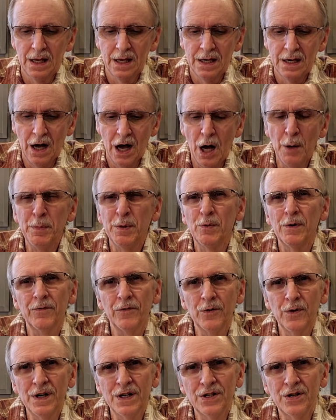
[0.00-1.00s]
Now, I'll be
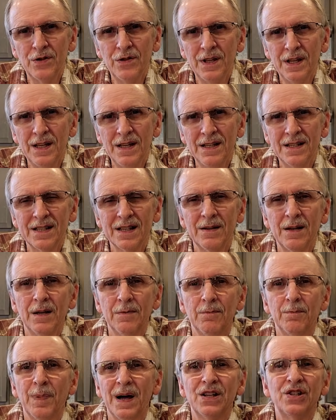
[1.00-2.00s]
referring to these
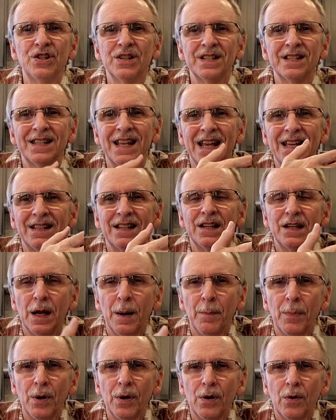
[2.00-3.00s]
by just saying the
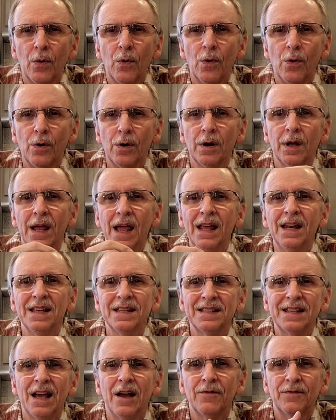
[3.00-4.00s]
number or
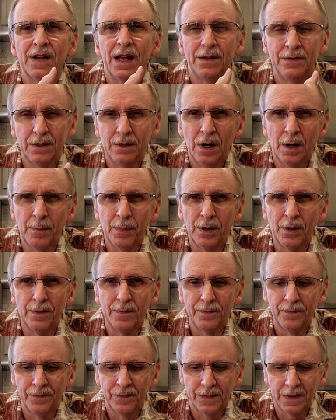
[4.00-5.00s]
NSF and the number.
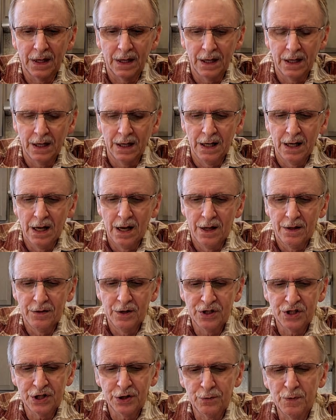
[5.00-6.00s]

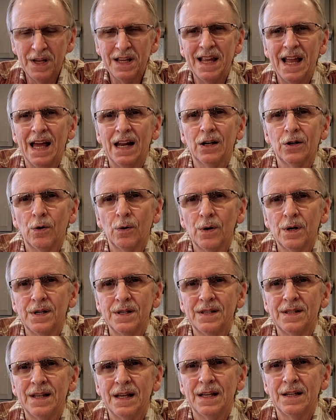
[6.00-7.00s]
There's three
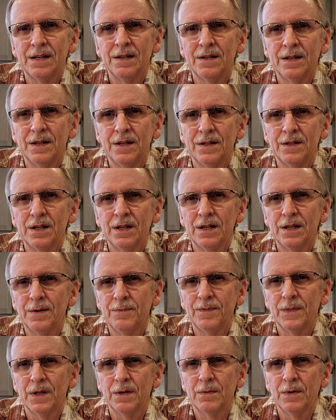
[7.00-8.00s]
categories that, that uh,
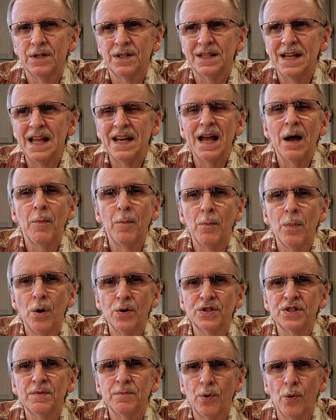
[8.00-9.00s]
stand out
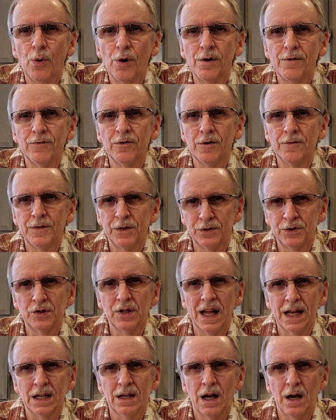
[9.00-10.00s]
most important for a filter
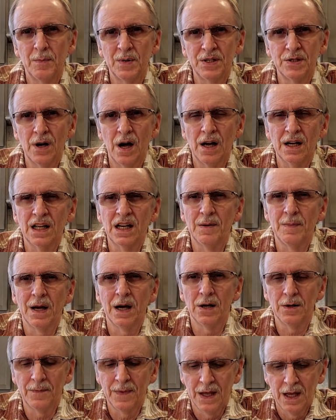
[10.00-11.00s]
like I'll be talking
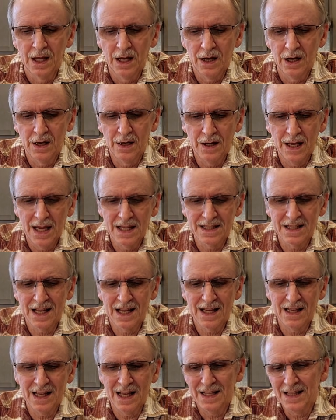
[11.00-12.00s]
about, uh, as
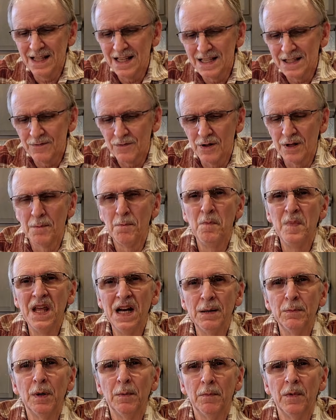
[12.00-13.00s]
at least for the
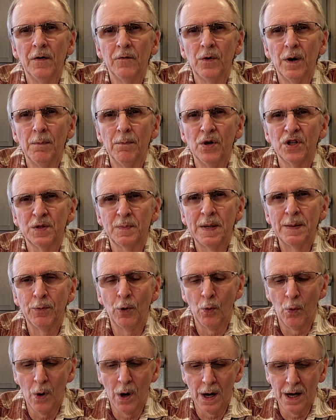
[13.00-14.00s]
minimum of what most
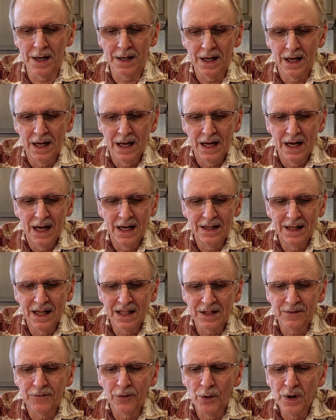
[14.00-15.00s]
people want, and
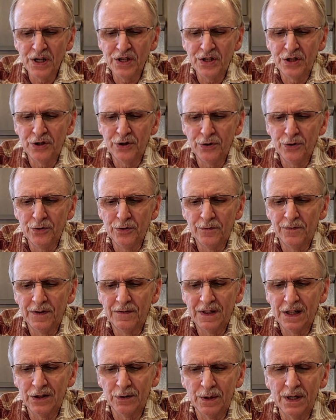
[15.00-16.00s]
that's 42,
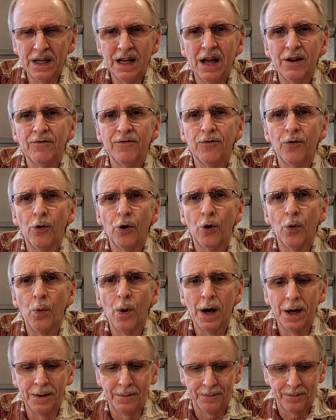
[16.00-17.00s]
53, and
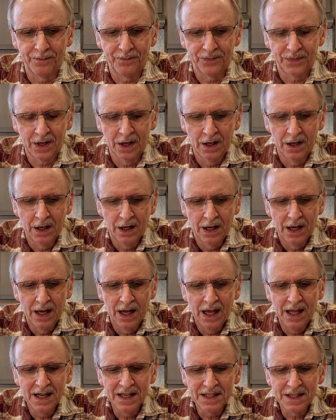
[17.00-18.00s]
401.
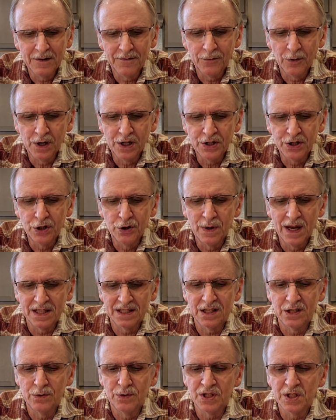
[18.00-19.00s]
NSF 42
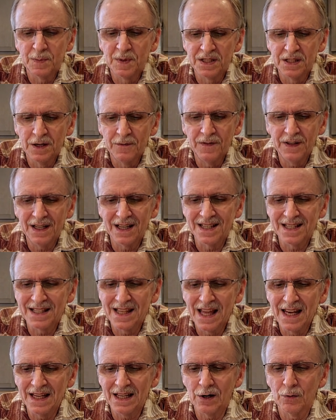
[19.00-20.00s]
has to do with specific
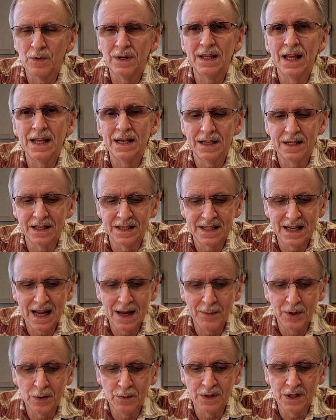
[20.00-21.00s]
aesthetic related
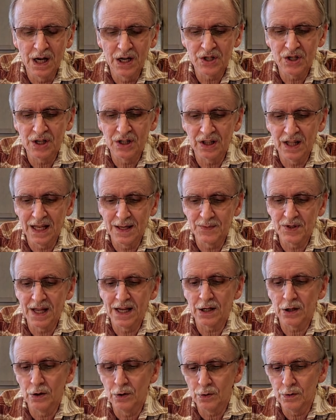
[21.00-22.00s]
contaminant reduction claims
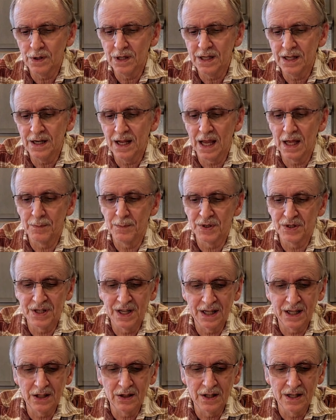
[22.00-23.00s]
like chlorine and
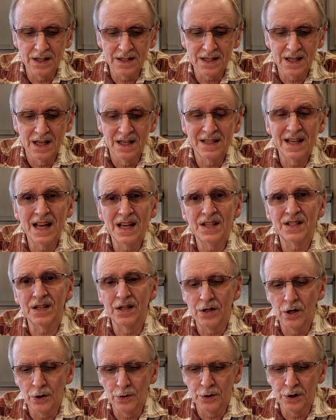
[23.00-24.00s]
particulates, taste
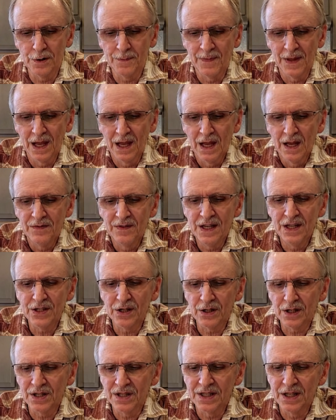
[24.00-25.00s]
and odor. These
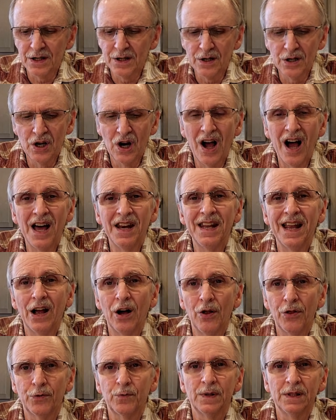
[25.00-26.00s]
are considered non
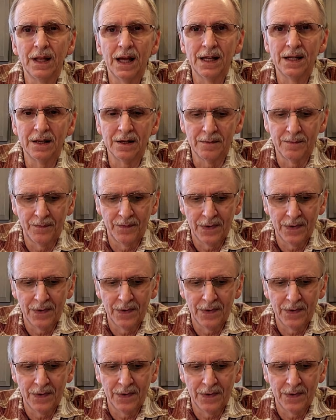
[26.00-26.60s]
health related.